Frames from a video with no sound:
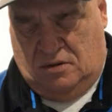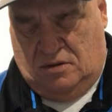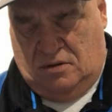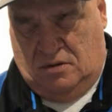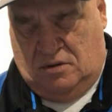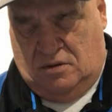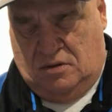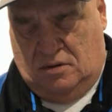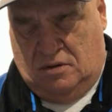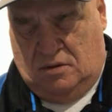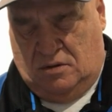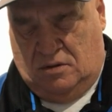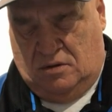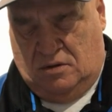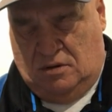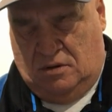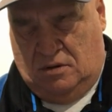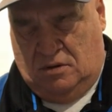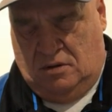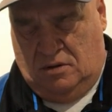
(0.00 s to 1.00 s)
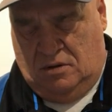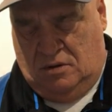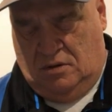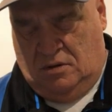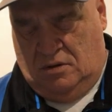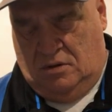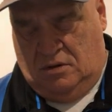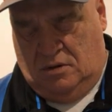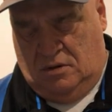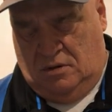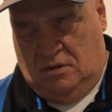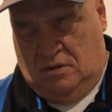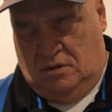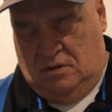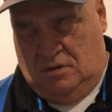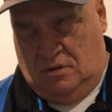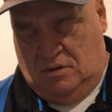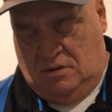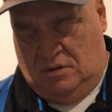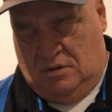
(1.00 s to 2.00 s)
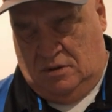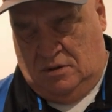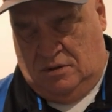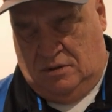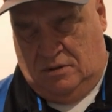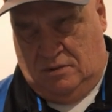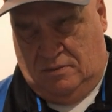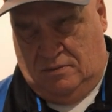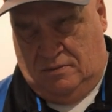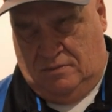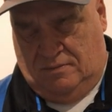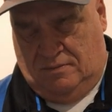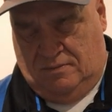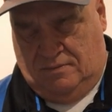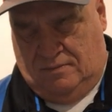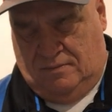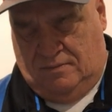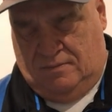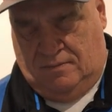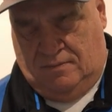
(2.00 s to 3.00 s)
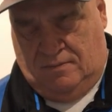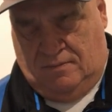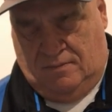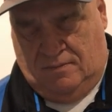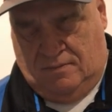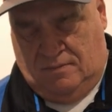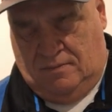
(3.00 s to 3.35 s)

Nothing is said.